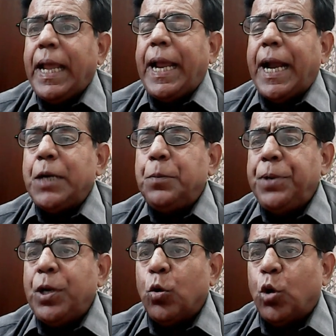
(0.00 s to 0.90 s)
and
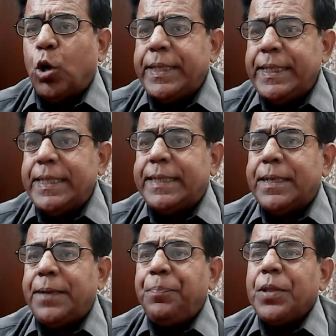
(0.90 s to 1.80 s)
below these
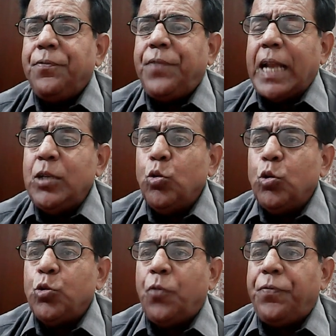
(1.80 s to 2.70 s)

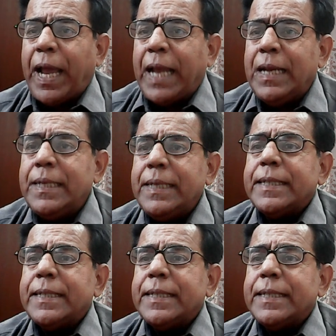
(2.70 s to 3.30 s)
values of L,